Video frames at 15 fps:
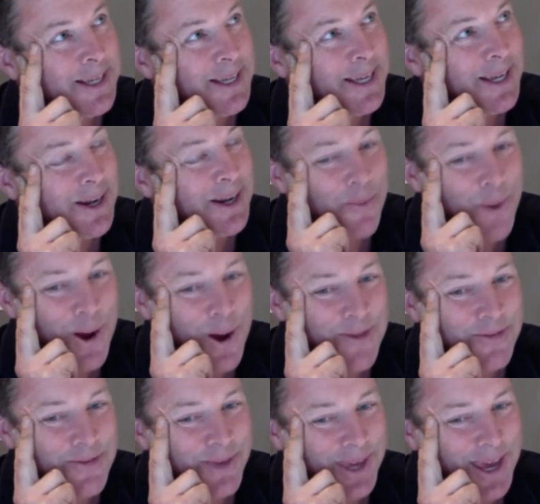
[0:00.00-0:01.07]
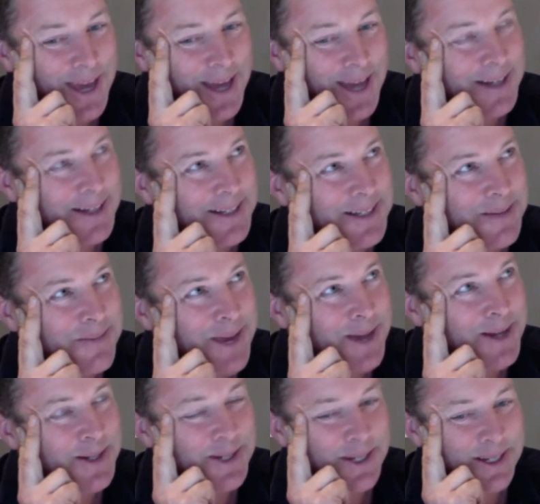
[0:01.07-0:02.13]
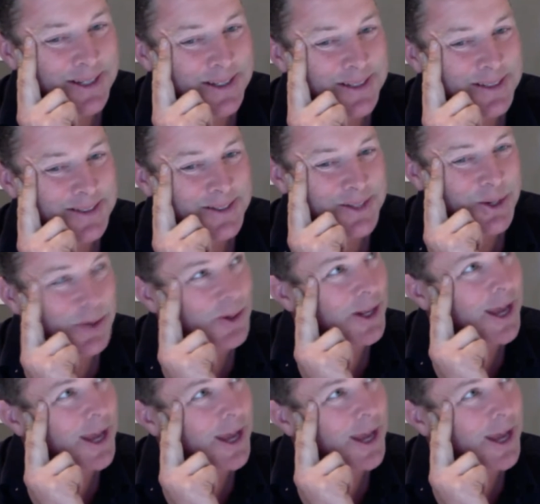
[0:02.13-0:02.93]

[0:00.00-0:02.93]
And I won't forget to mention John